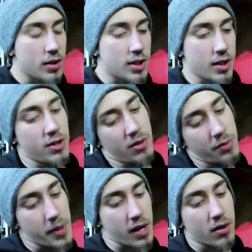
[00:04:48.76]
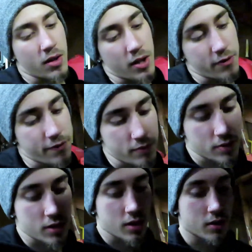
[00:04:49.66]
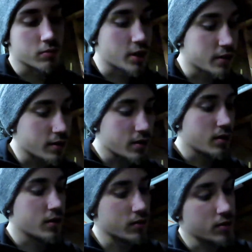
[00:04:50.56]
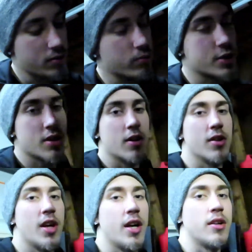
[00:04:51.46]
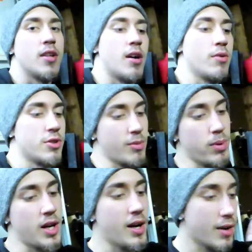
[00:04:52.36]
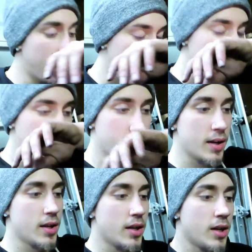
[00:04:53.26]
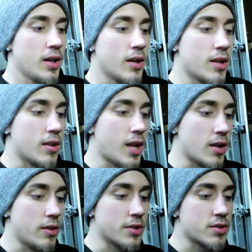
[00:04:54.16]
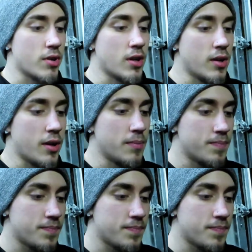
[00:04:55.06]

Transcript: take the turbo back off, run the return line down to the block, get that all straightened up,